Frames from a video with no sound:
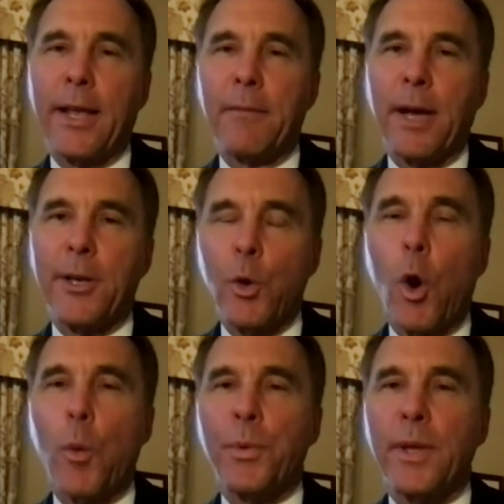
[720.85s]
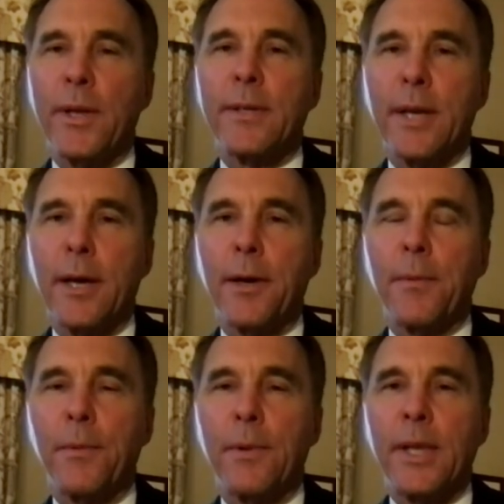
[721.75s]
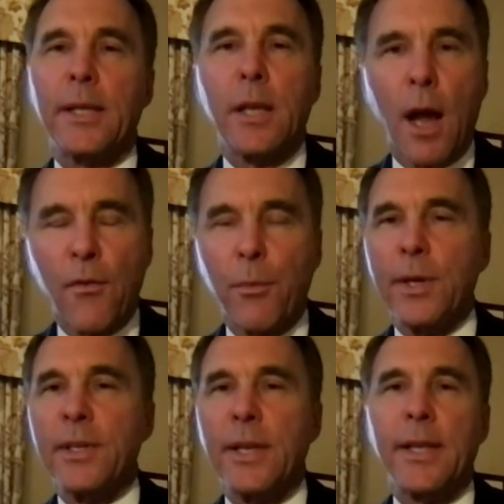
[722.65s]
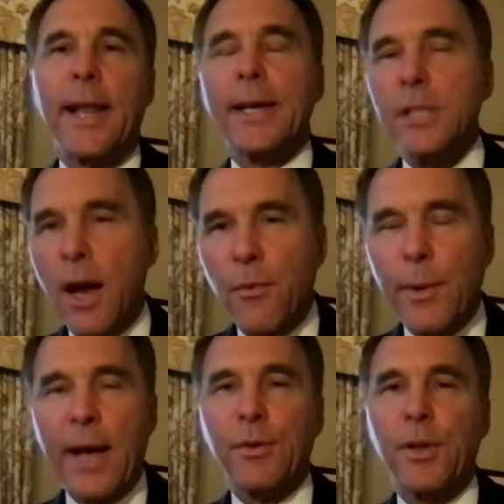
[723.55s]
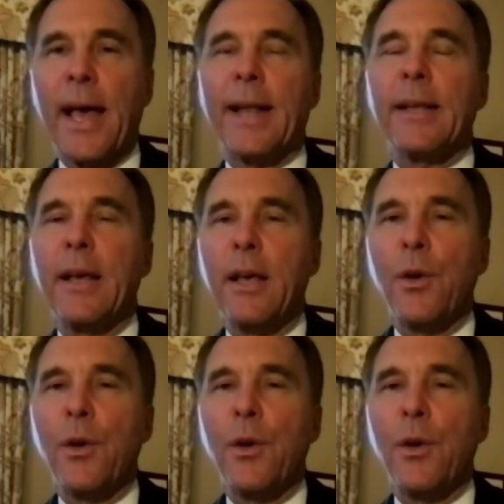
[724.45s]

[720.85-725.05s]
I do hope that that the government and the next government after that